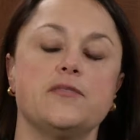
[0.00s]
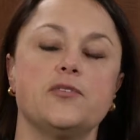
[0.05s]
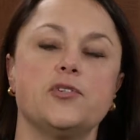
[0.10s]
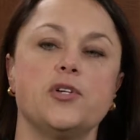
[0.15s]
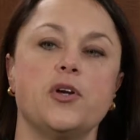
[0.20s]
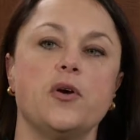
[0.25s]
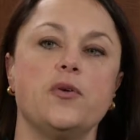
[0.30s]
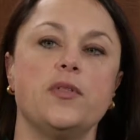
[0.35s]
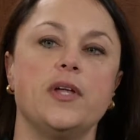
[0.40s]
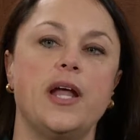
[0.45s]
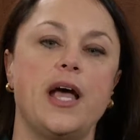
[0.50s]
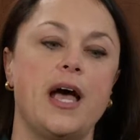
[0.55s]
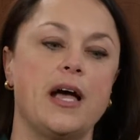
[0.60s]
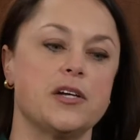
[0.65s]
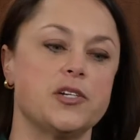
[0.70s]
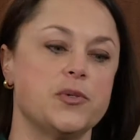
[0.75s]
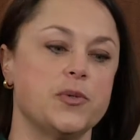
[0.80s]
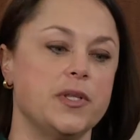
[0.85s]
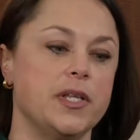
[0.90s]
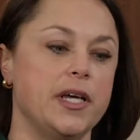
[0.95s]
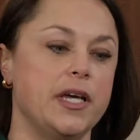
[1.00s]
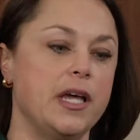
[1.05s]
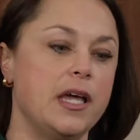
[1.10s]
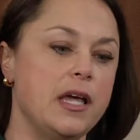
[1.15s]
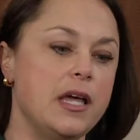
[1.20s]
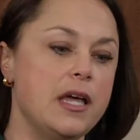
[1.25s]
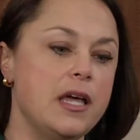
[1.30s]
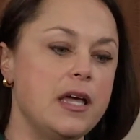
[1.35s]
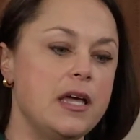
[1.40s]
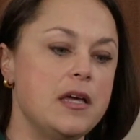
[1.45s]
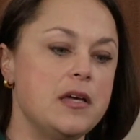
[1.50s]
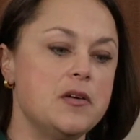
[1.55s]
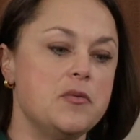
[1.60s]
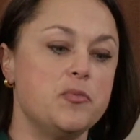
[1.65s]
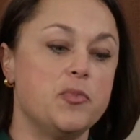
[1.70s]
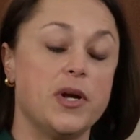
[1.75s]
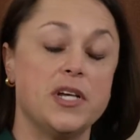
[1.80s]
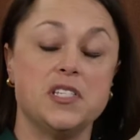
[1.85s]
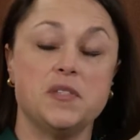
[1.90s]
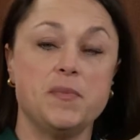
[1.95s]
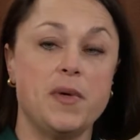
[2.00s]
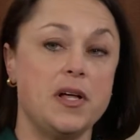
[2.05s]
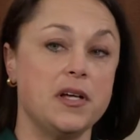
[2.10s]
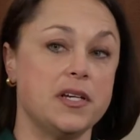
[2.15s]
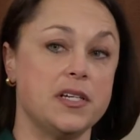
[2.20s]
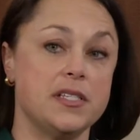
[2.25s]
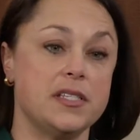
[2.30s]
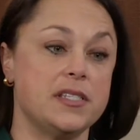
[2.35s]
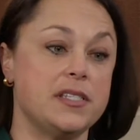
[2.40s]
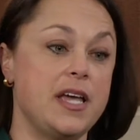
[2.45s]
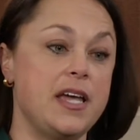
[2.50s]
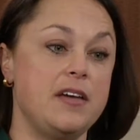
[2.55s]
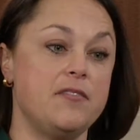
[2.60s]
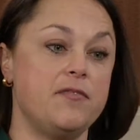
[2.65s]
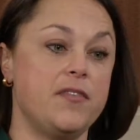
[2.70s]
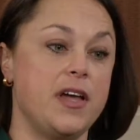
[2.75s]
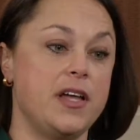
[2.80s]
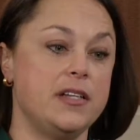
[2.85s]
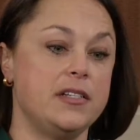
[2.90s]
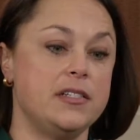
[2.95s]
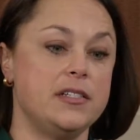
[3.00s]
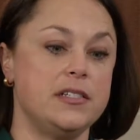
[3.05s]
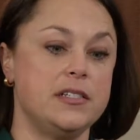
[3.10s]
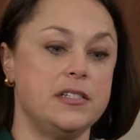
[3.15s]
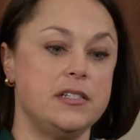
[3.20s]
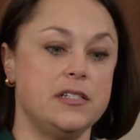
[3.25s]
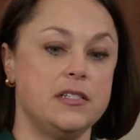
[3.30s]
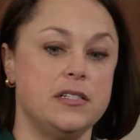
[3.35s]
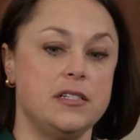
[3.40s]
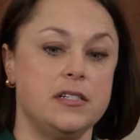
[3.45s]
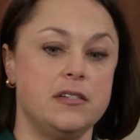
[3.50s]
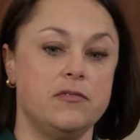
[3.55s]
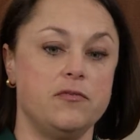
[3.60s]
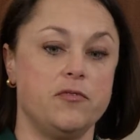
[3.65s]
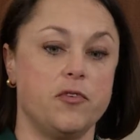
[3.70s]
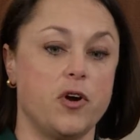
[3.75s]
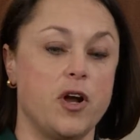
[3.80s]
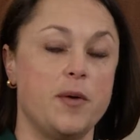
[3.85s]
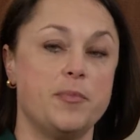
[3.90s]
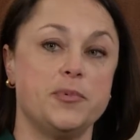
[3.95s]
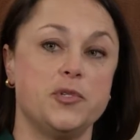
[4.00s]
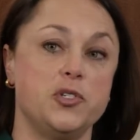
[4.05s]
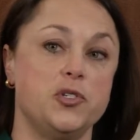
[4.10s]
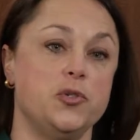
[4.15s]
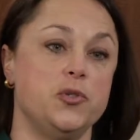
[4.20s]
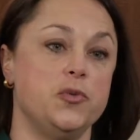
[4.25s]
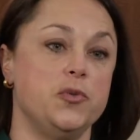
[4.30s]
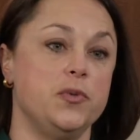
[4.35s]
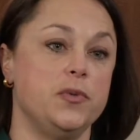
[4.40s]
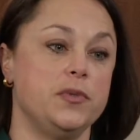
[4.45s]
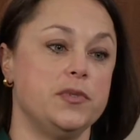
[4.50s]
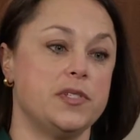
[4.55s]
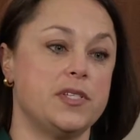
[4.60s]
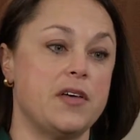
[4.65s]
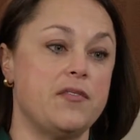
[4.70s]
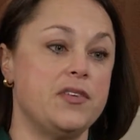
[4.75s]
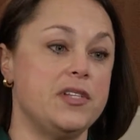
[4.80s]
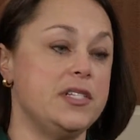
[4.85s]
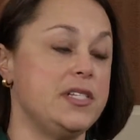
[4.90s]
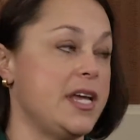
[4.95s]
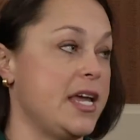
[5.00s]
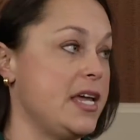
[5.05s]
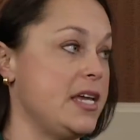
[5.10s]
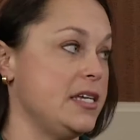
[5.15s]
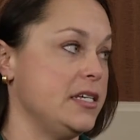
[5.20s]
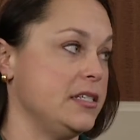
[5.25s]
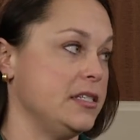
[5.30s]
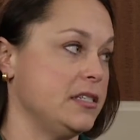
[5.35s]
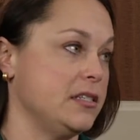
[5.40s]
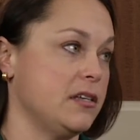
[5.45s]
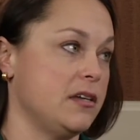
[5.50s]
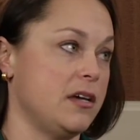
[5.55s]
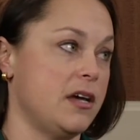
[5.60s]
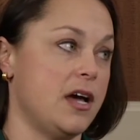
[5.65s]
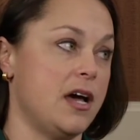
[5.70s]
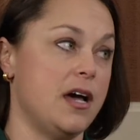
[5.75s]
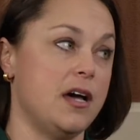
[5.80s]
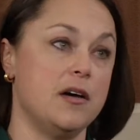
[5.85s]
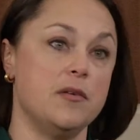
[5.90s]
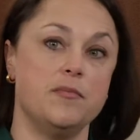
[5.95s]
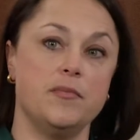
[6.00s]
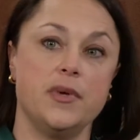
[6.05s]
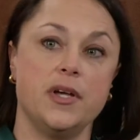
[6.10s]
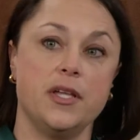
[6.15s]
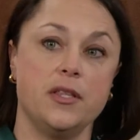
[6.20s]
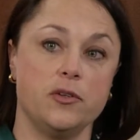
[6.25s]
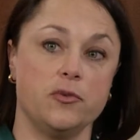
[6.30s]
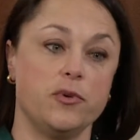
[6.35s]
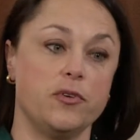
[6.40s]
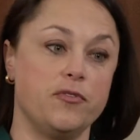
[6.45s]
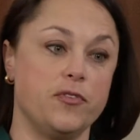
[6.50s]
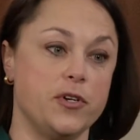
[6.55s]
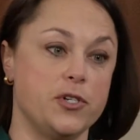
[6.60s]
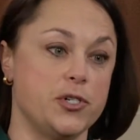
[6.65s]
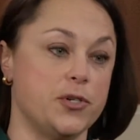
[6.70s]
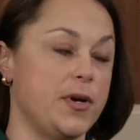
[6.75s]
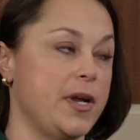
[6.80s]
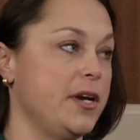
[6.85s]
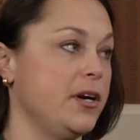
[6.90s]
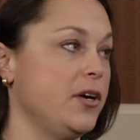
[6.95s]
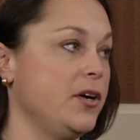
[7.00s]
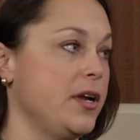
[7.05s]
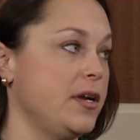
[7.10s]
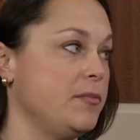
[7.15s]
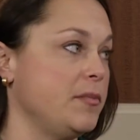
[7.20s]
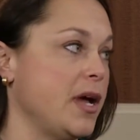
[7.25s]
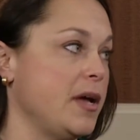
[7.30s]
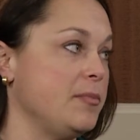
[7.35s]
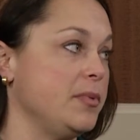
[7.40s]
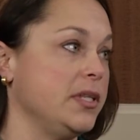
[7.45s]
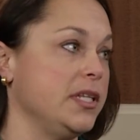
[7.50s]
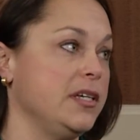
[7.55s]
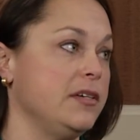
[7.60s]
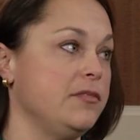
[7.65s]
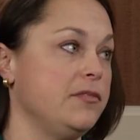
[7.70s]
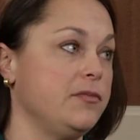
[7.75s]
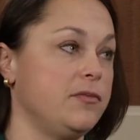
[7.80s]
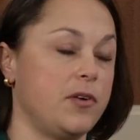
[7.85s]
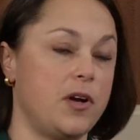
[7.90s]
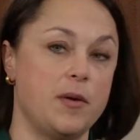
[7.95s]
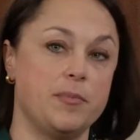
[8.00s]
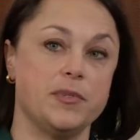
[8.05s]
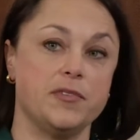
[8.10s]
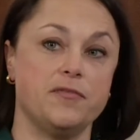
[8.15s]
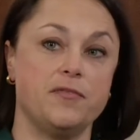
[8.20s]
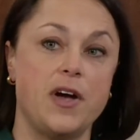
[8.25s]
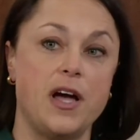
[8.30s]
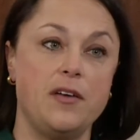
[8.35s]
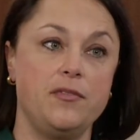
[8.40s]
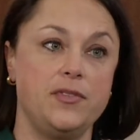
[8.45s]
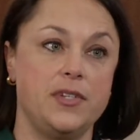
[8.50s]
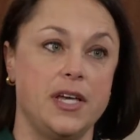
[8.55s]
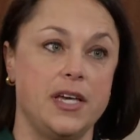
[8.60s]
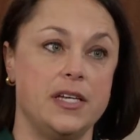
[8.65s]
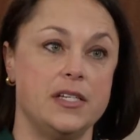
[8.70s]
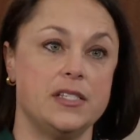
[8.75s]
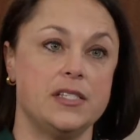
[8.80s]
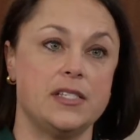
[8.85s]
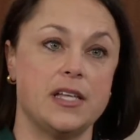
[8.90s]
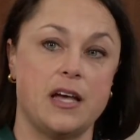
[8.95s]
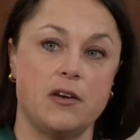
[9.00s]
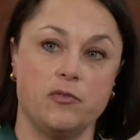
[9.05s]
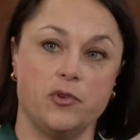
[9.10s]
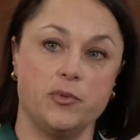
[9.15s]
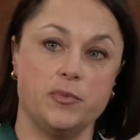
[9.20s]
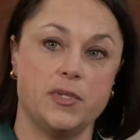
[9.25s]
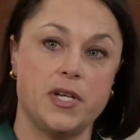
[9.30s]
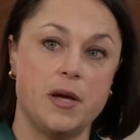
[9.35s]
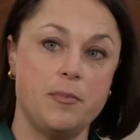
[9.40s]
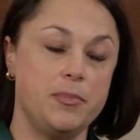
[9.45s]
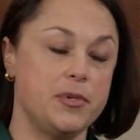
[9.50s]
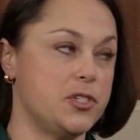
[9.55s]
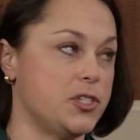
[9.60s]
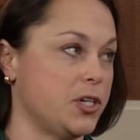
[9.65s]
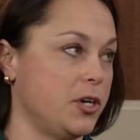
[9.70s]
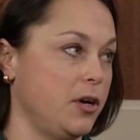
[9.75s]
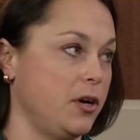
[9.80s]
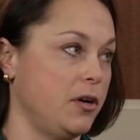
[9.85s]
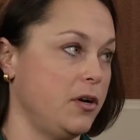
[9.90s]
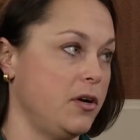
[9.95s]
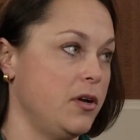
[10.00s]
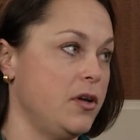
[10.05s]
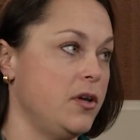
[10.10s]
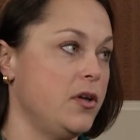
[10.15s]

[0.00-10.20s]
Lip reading: have shown that actually breast milk is safe and for up to 7 days in the refrigerator, and I believe for up to 5 days at room temperature